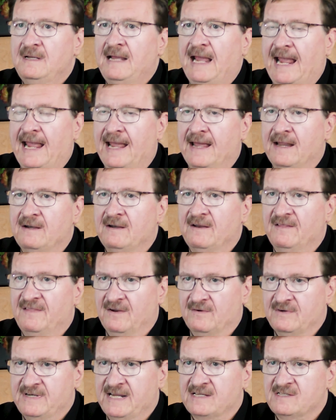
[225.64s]
and
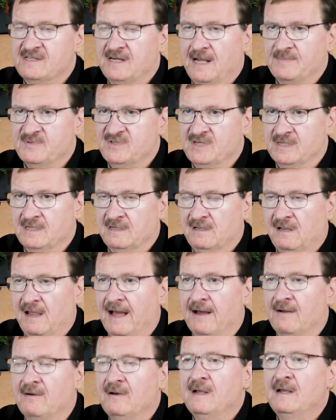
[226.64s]
their desktops to the
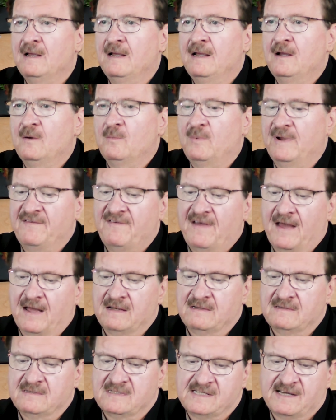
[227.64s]
cloud. We've
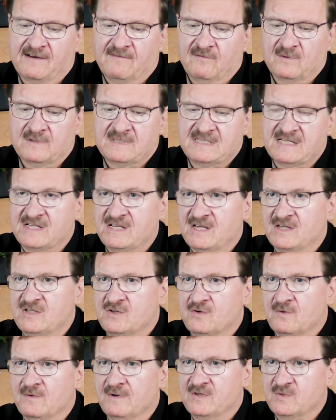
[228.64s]
had several success
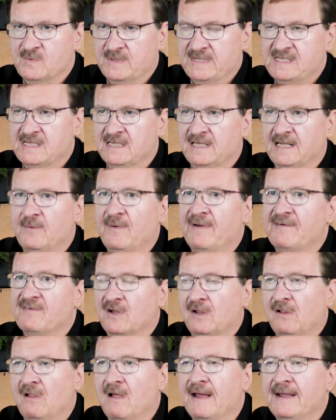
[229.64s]
stories recently. We have a
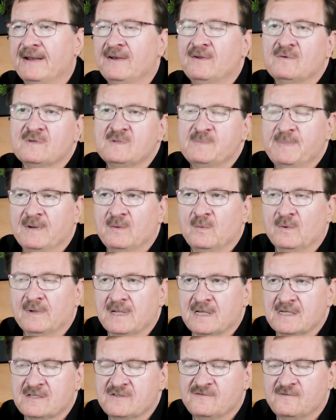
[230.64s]
client who has been with
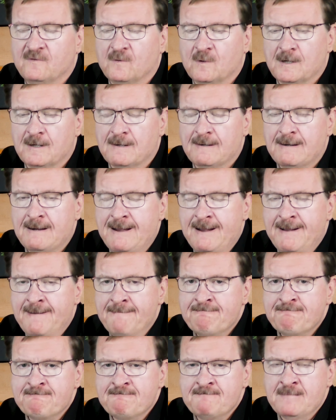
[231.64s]
us for
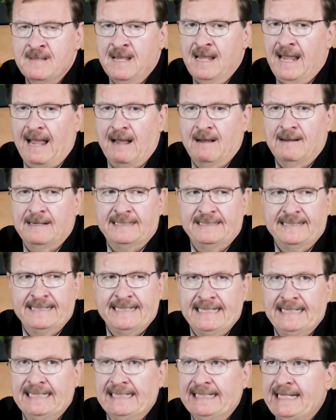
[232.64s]

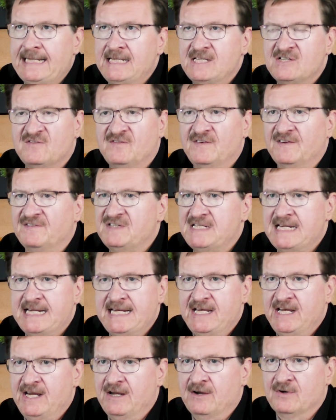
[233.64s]
at least
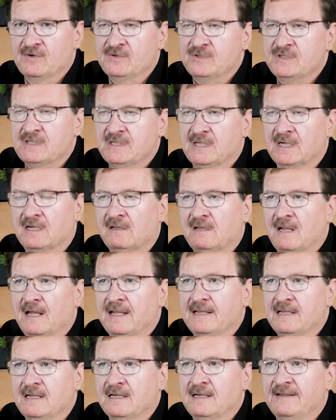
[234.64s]
15 years.
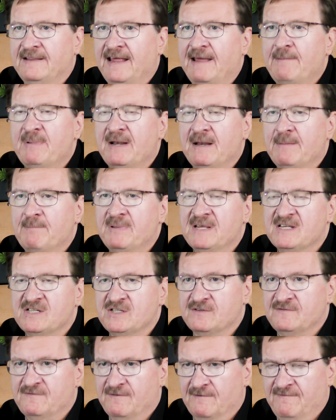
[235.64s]
They've been in
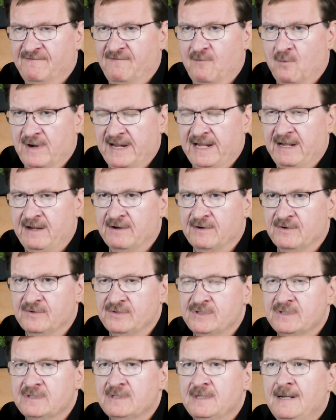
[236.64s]
business for 40
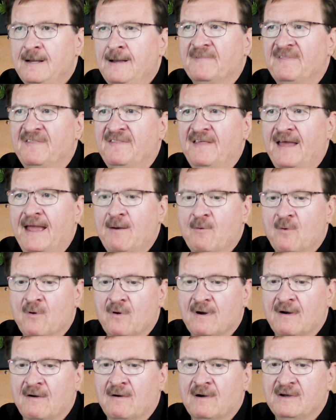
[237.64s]
years. They
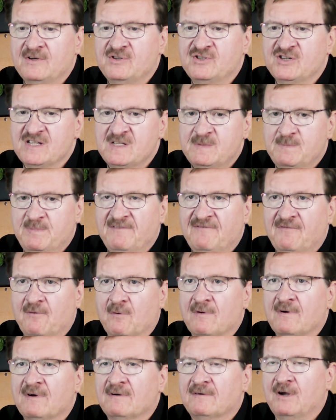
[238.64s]
were, just
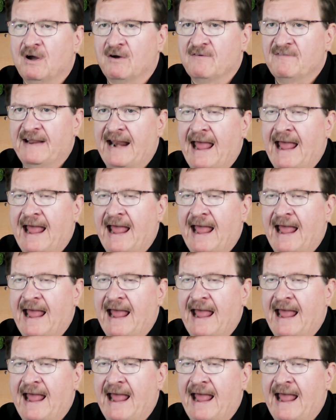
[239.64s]
before COVID